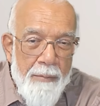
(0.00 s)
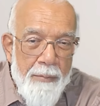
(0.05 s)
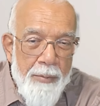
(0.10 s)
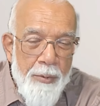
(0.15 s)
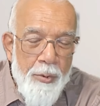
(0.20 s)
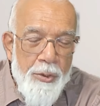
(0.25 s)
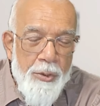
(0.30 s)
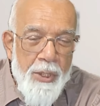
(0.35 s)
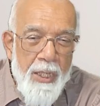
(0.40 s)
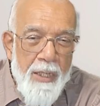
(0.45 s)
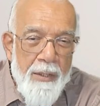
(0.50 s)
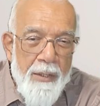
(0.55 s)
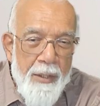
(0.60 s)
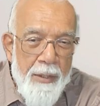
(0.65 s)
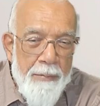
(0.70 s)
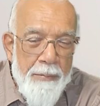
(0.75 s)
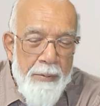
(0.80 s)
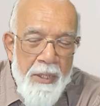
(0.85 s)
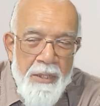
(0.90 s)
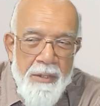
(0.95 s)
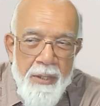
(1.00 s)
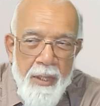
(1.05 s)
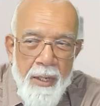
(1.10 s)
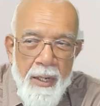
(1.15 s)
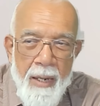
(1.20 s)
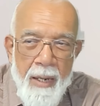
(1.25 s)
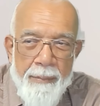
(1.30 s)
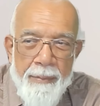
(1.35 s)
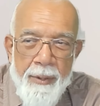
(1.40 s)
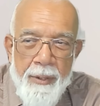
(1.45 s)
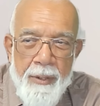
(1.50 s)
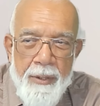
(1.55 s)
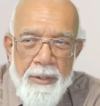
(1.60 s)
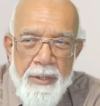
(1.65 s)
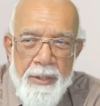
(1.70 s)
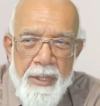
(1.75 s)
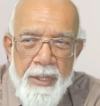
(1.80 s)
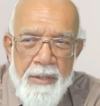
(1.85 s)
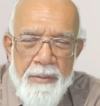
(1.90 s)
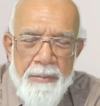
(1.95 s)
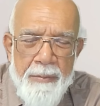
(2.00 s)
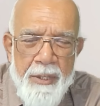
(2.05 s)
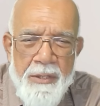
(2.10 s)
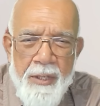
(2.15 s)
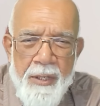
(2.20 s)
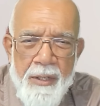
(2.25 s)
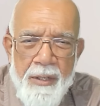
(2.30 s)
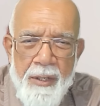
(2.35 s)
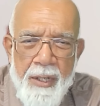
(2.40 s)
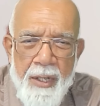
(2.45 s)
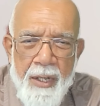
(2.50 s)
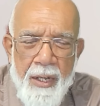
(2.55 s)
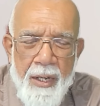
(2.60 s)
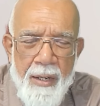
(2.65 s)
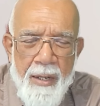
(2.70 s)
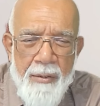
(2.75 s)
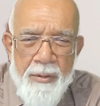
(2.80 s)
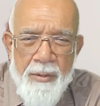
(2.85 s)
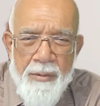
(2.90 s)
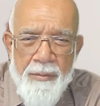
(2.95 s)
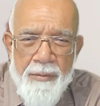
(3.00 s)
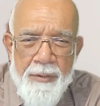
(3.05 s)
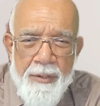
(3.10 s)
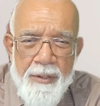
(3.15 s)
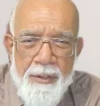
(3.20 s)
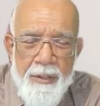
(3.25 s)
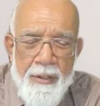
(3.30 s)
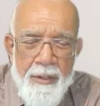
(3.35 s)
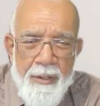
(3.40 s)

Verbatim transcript: projected peace and happiness. They immediately get out of it